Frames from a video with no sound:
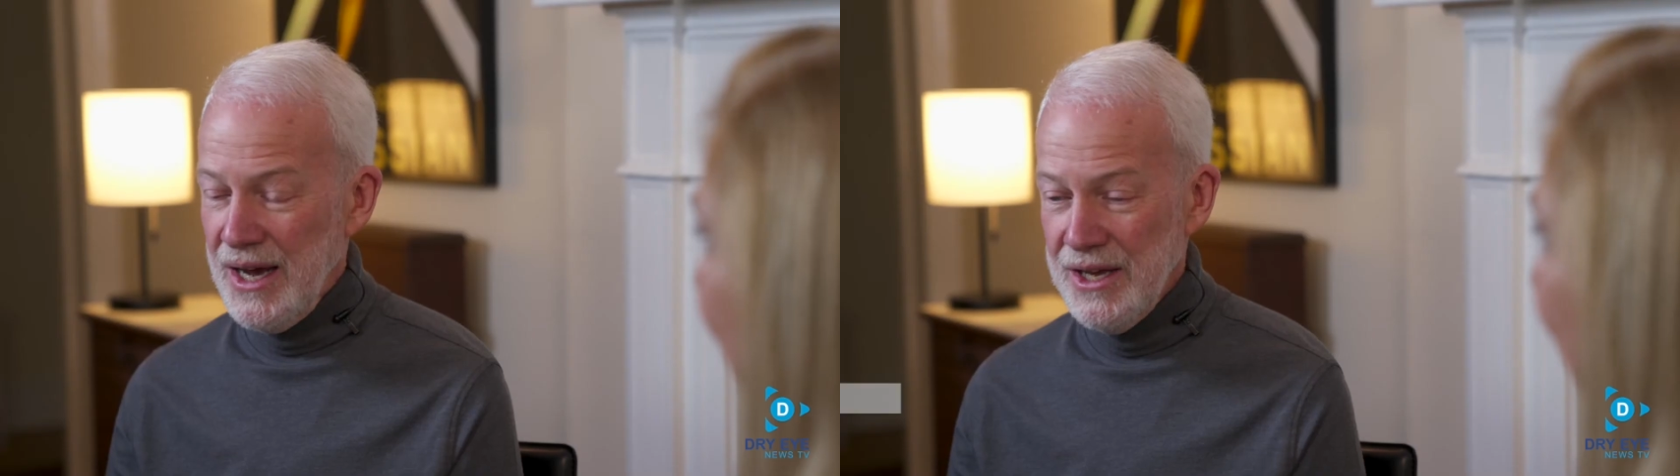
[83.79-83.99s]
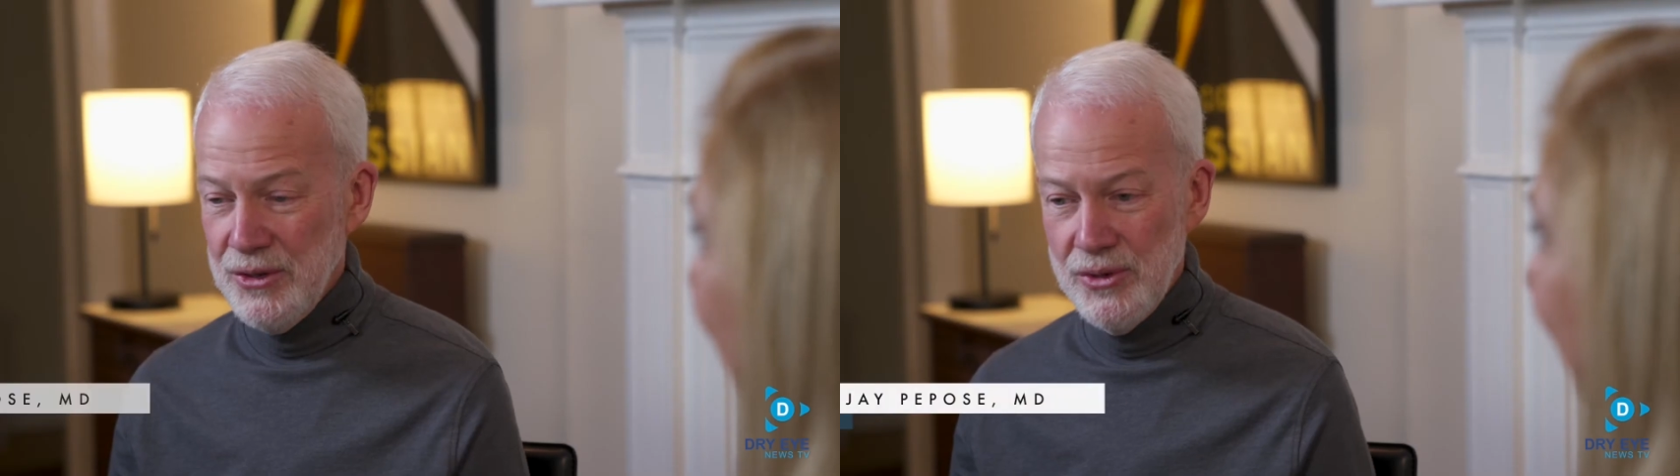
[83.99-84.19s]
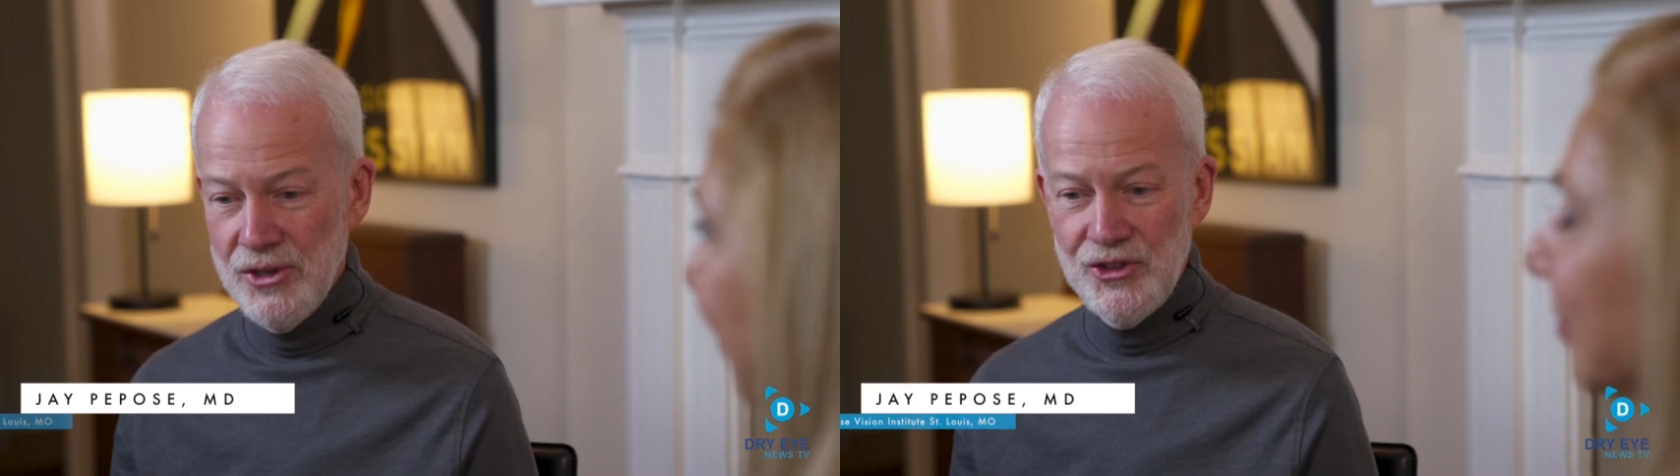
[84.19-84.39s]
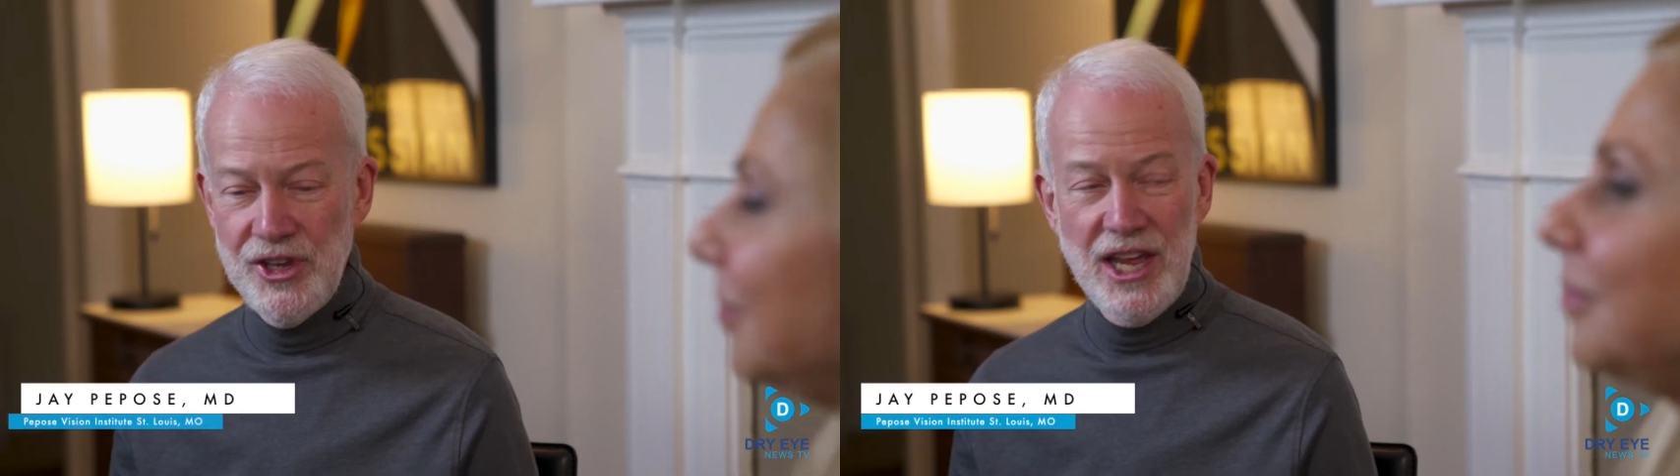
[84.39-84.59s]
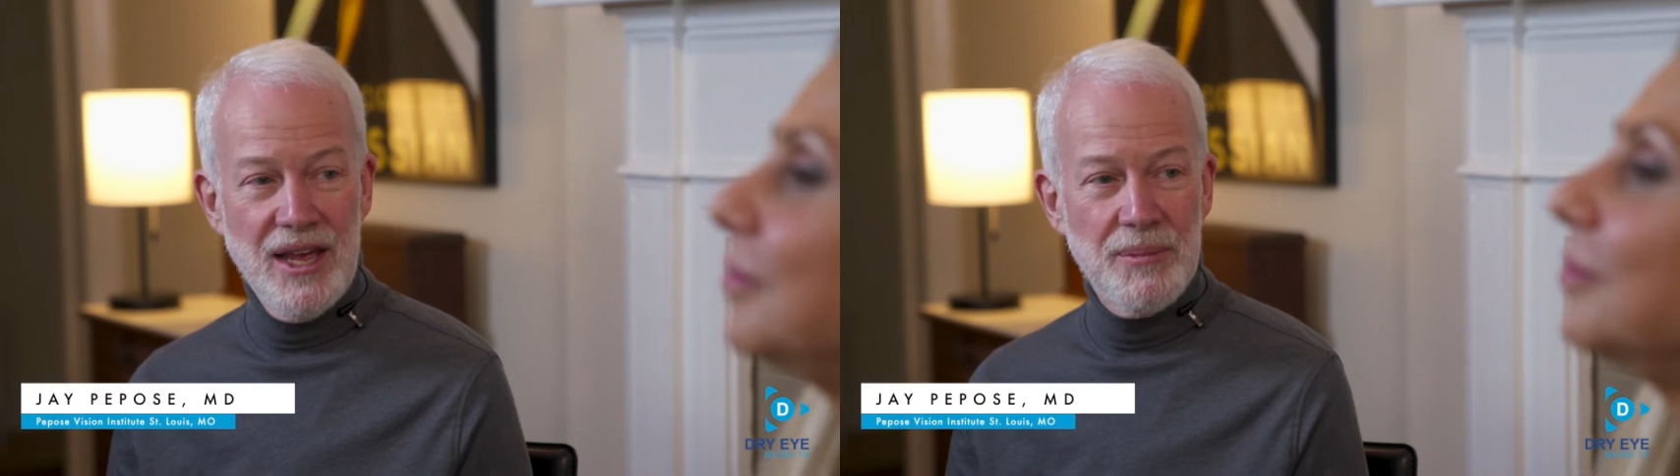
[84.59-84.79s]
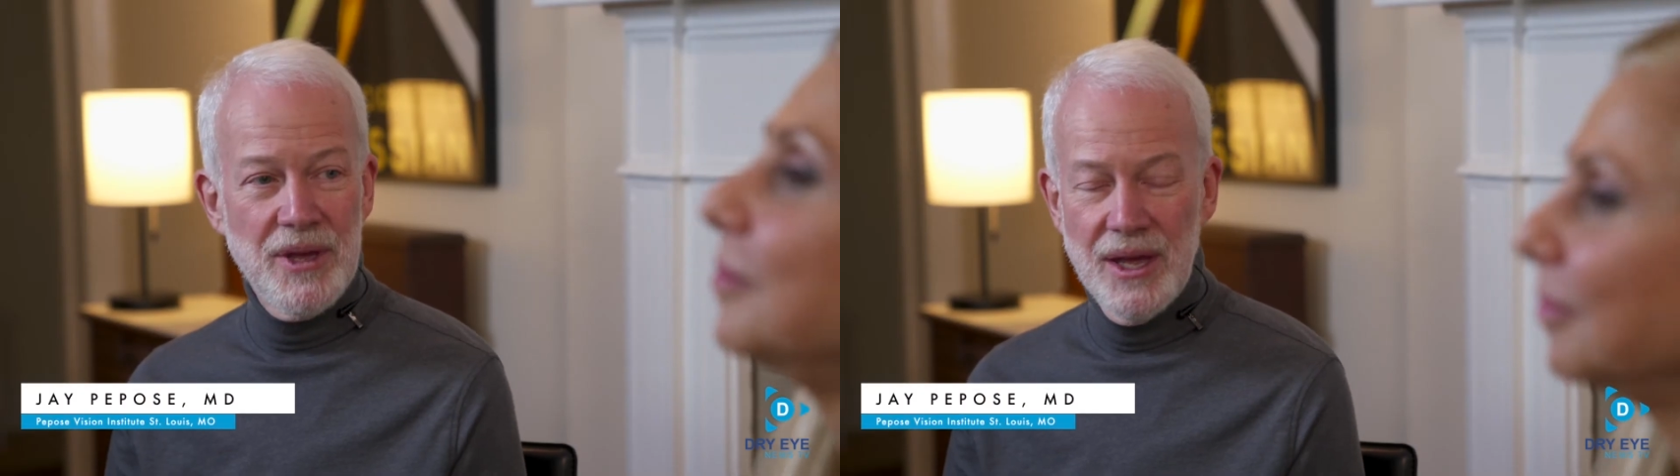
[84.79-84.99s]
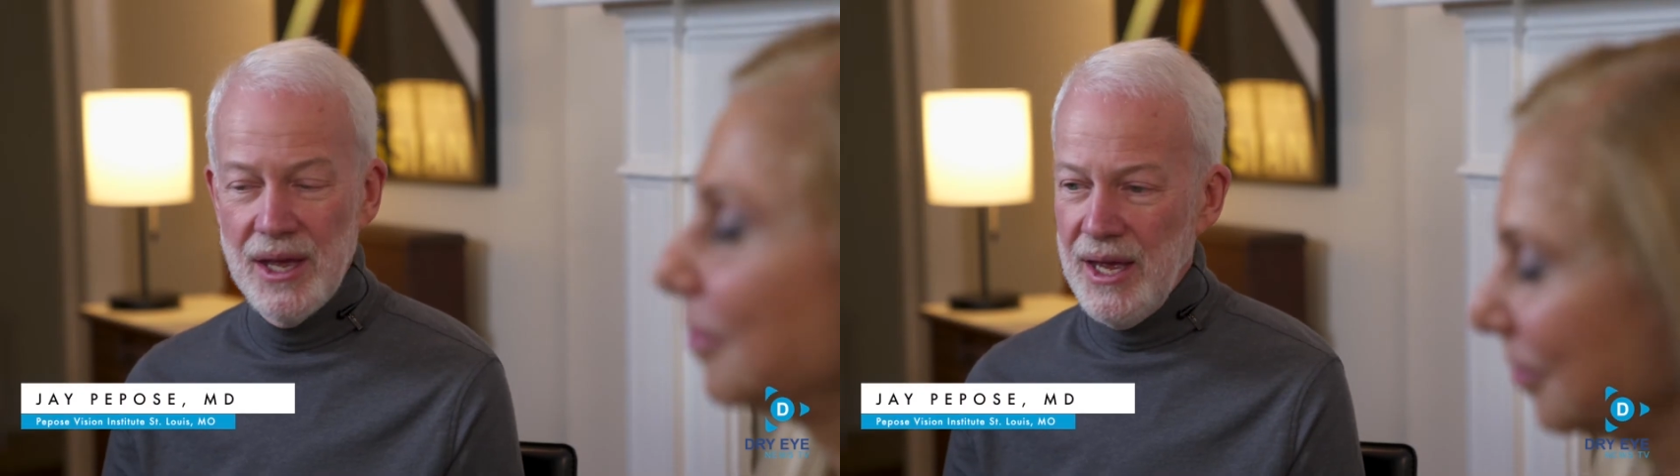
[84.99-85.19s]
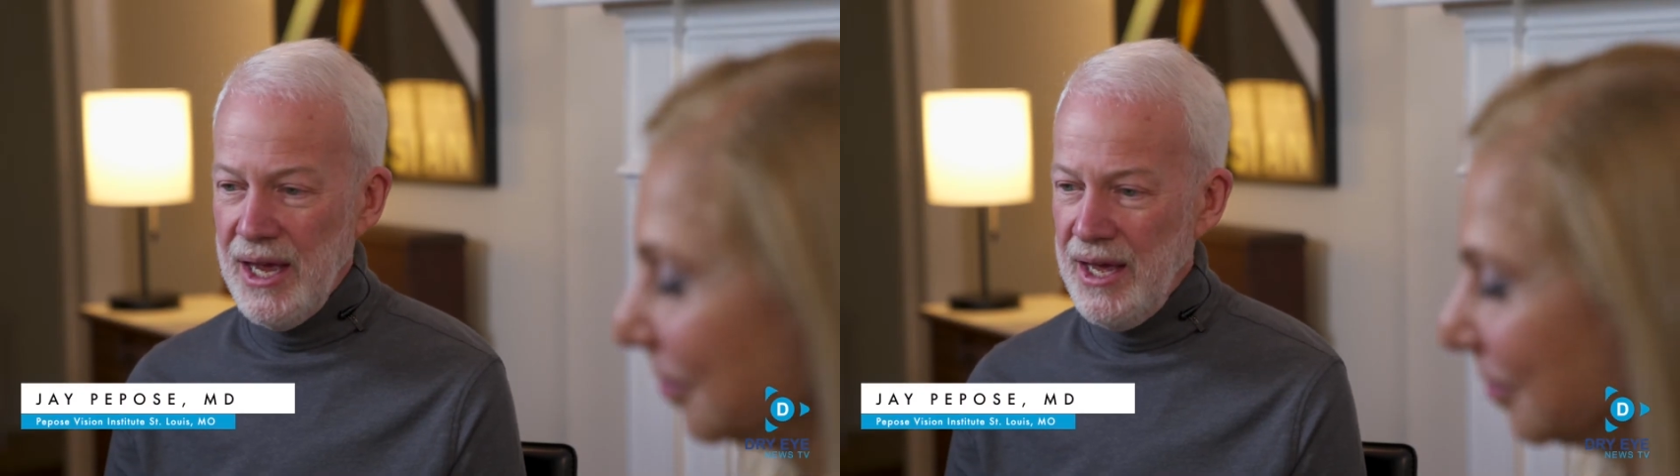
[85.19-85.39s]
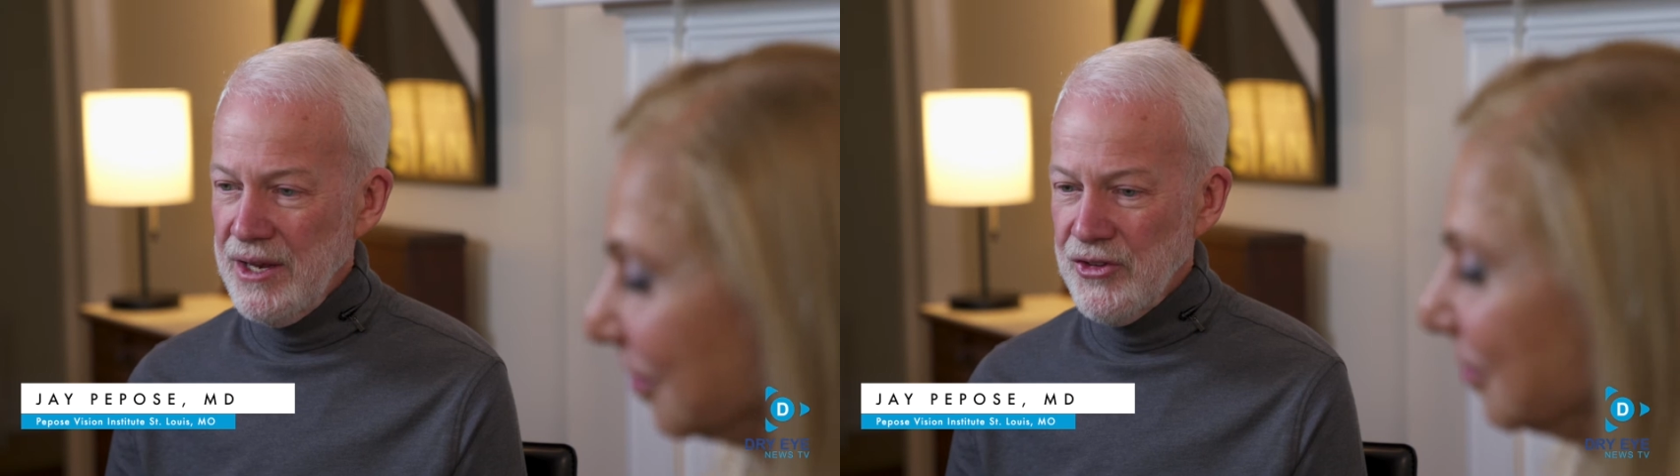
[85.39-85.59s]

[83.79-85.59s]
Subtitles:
I do the same, and